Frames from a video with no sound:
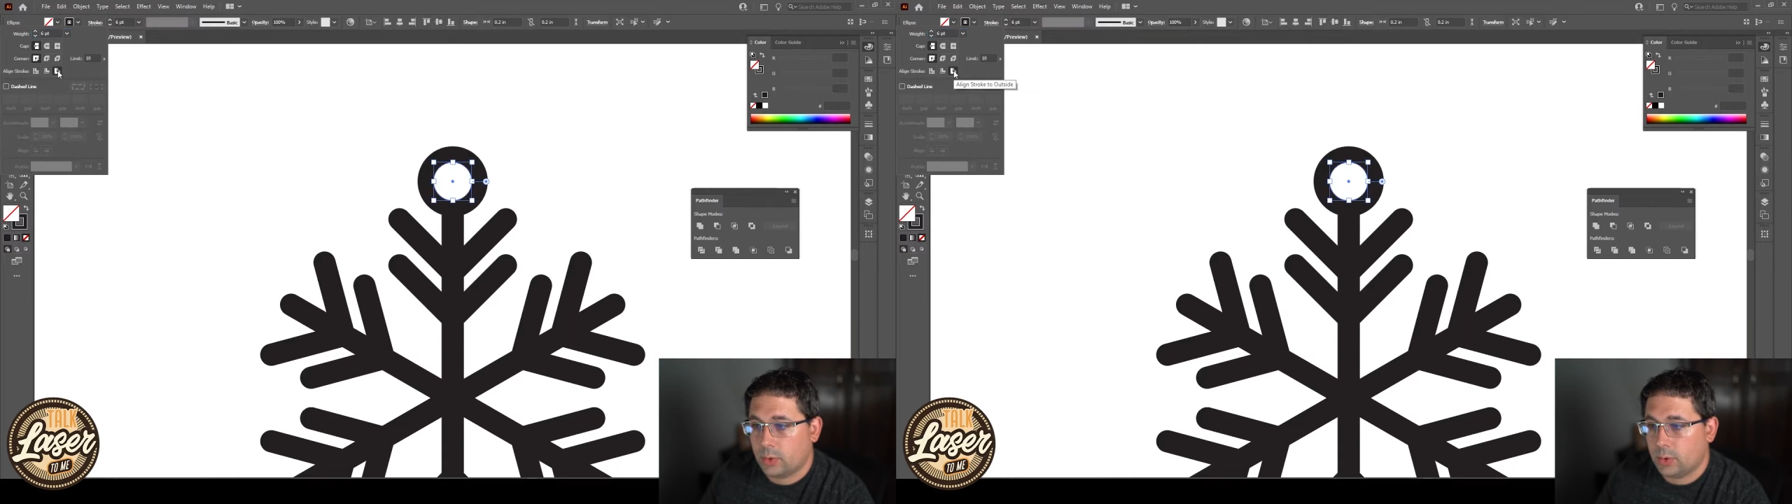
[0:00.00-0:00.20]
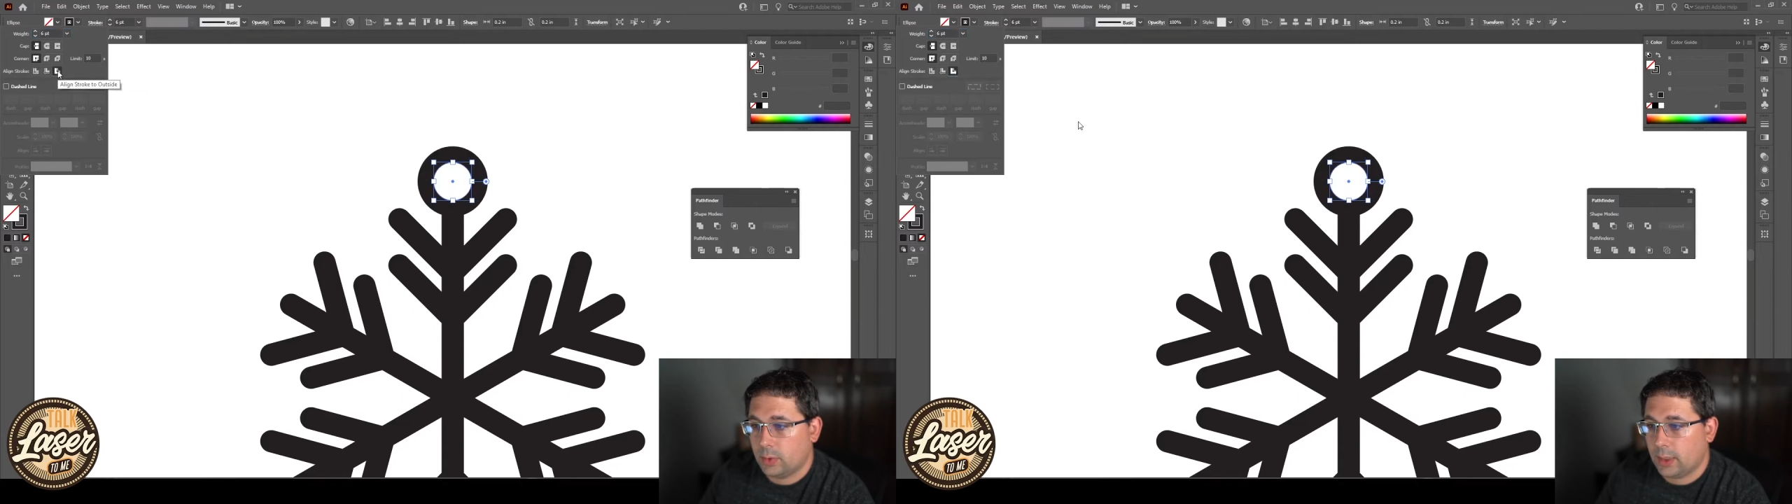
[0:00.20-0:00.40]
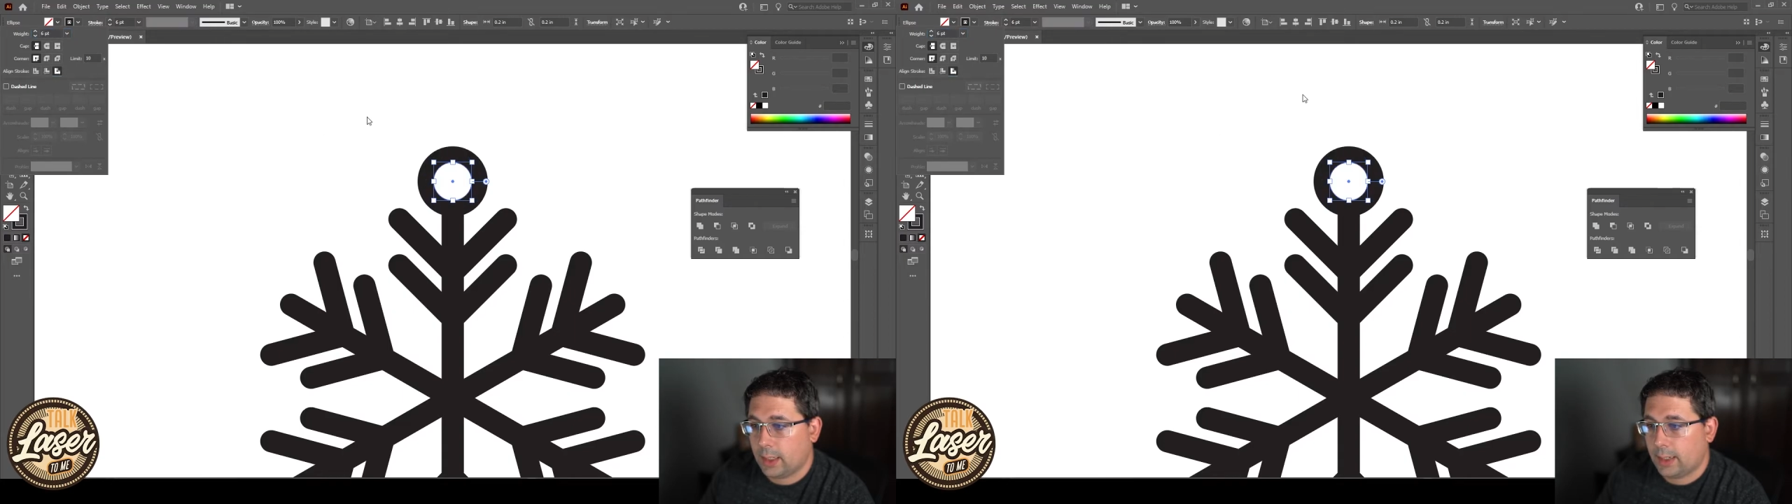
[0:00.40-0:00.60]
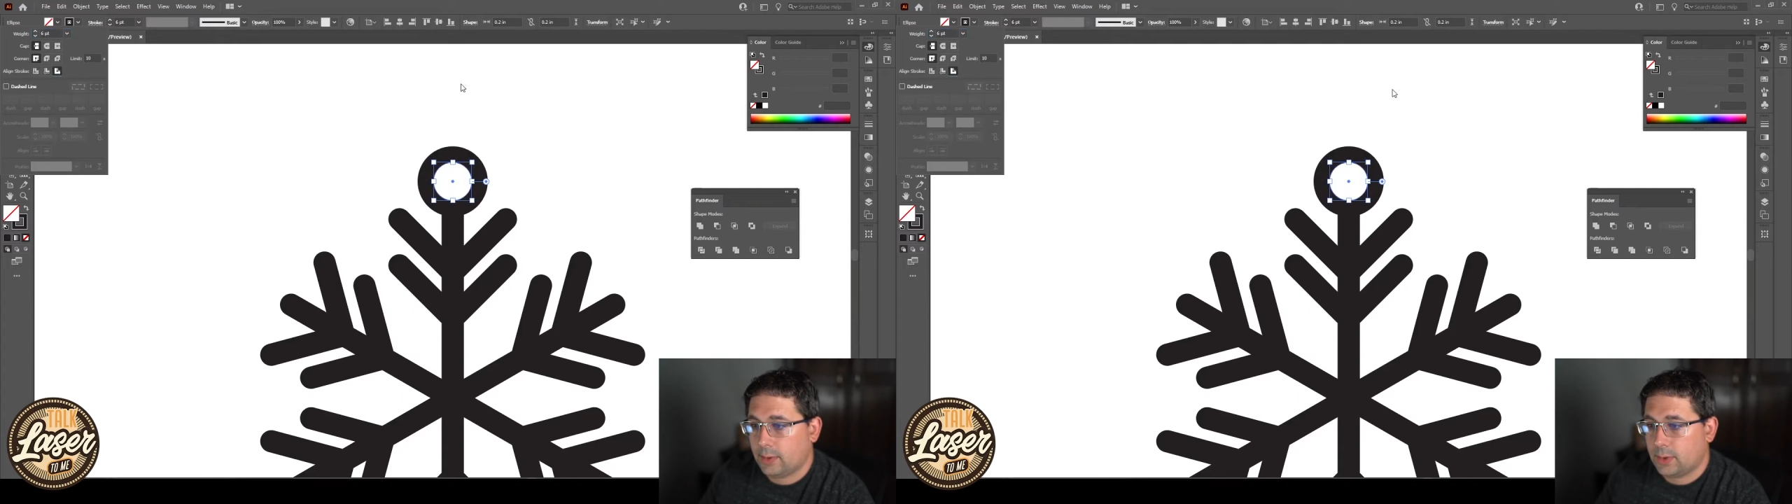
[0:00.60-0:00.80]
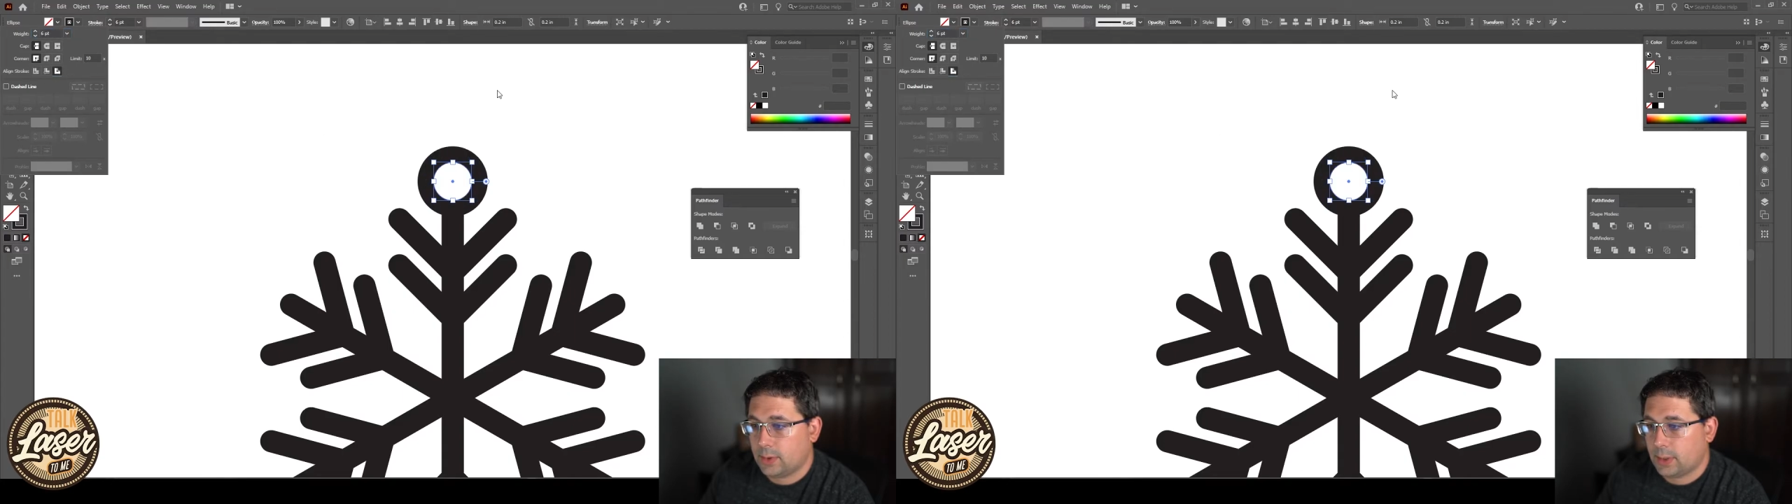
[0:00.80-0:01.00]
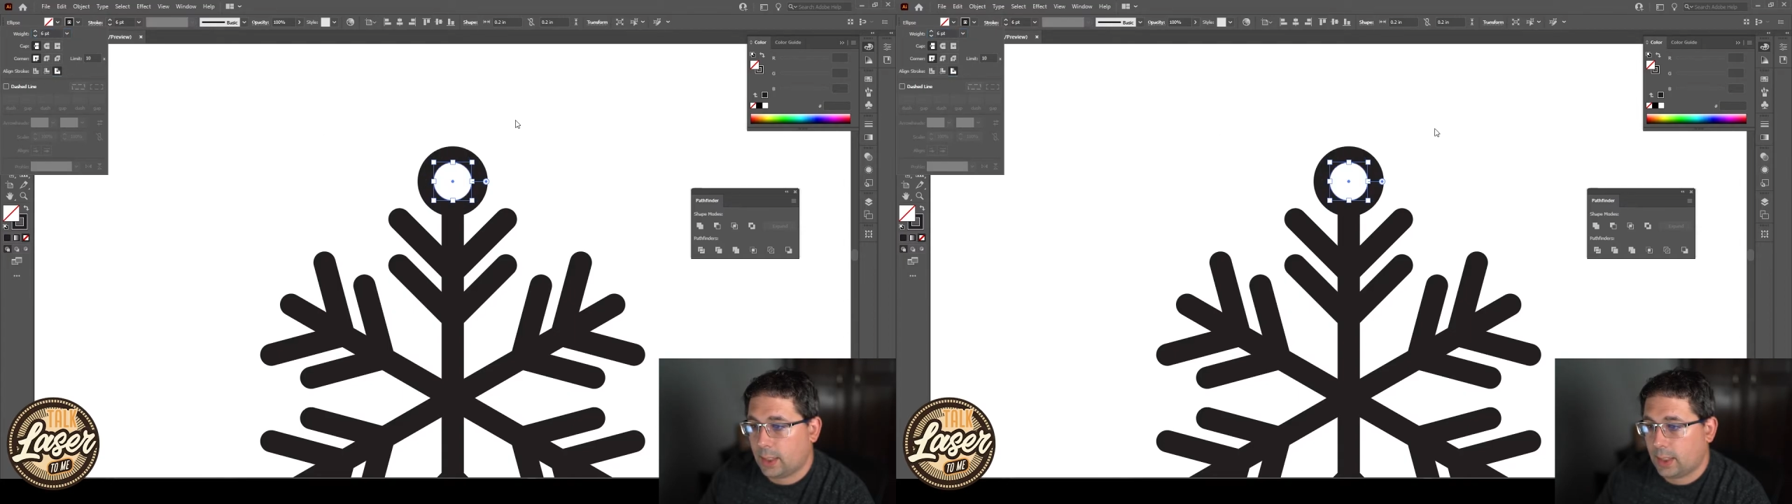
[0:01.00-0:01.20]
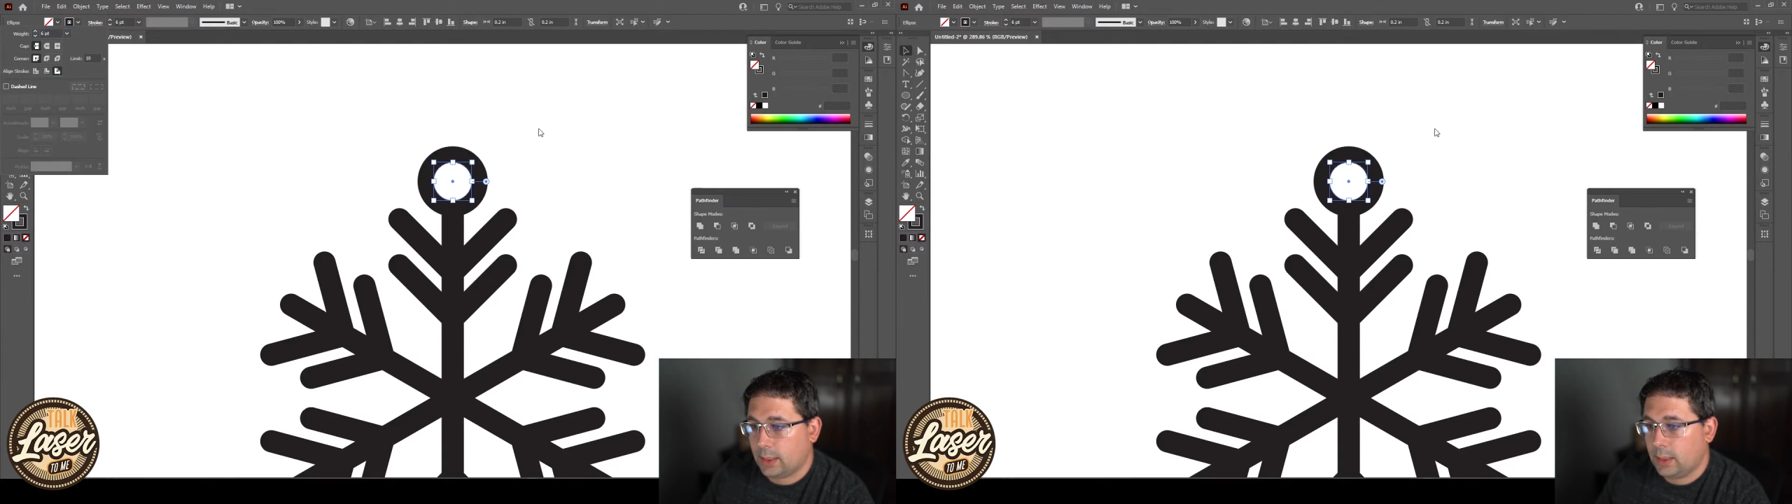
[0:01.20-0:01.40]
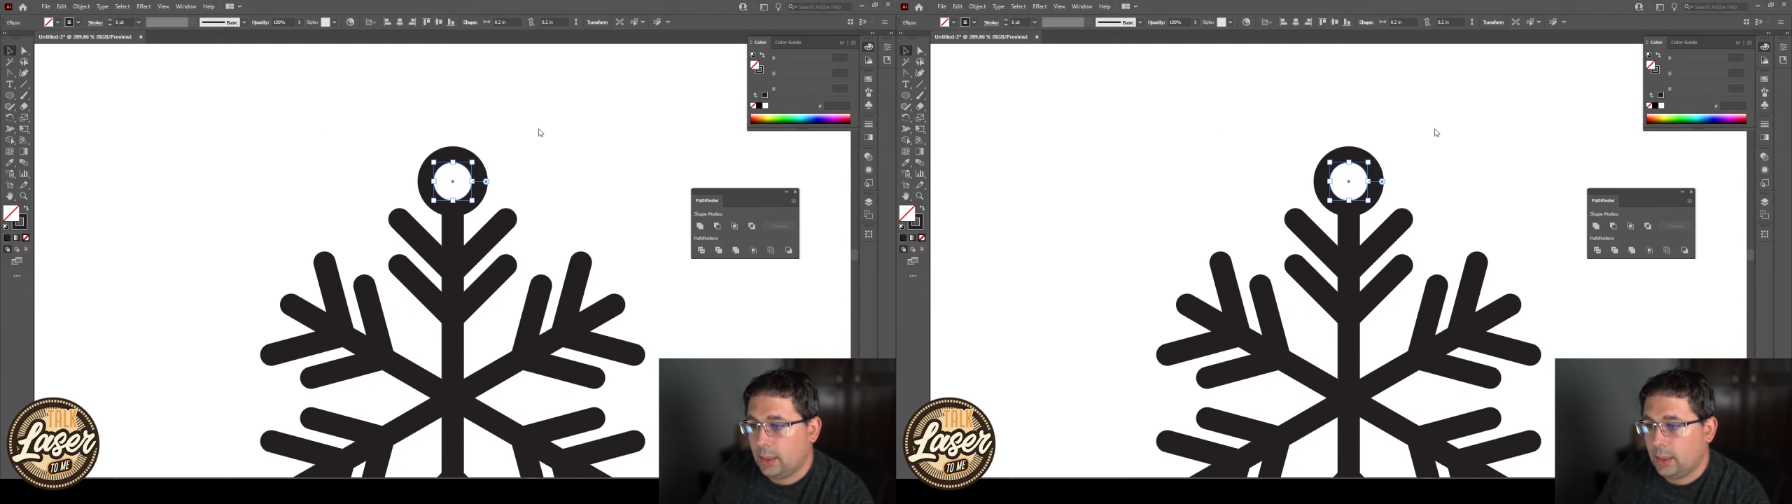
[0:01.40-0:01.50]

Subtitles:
to the outside.